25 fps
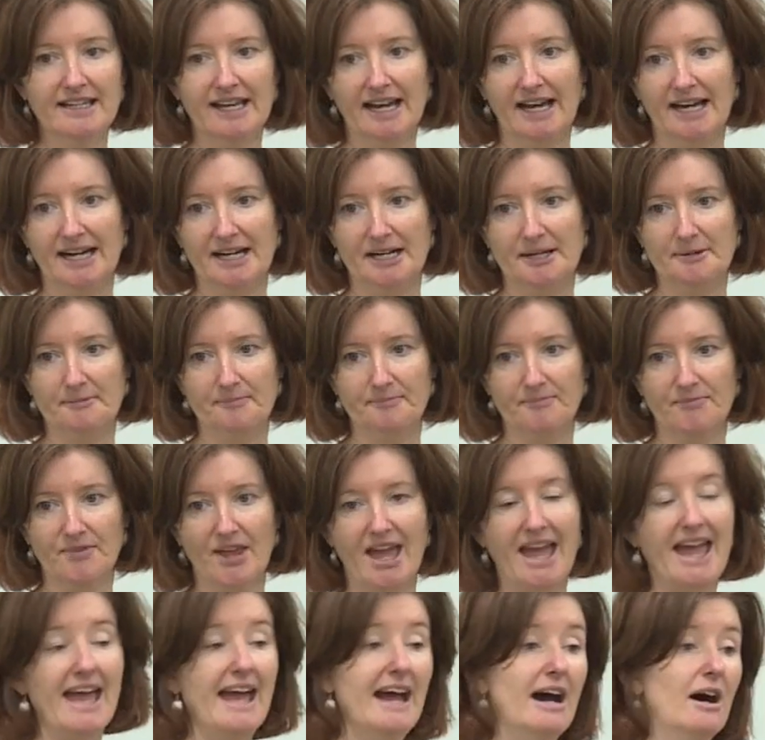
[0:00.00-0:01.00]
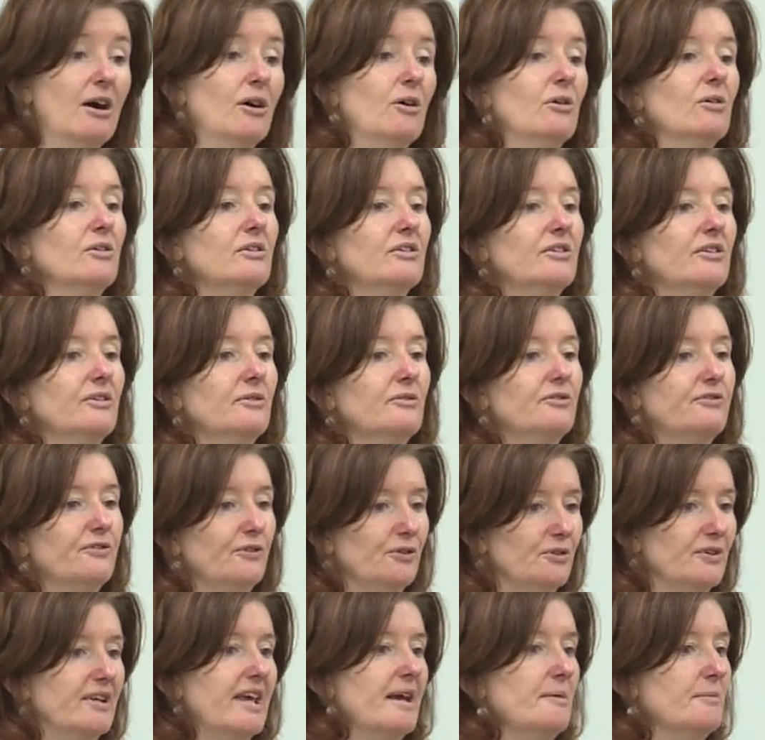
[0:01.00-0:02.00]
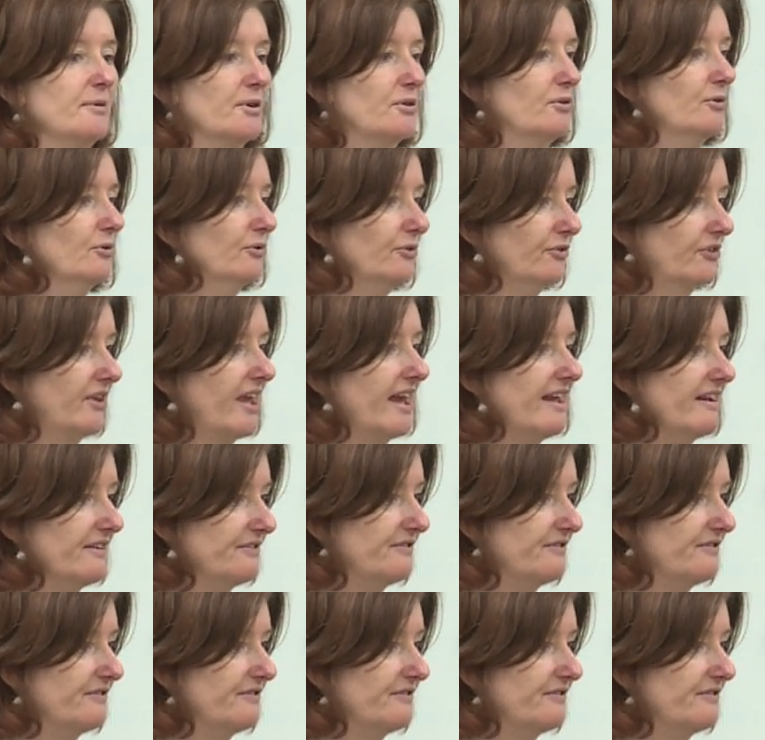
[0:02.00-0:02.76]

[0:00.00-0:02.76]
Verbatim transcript: how food chemicals can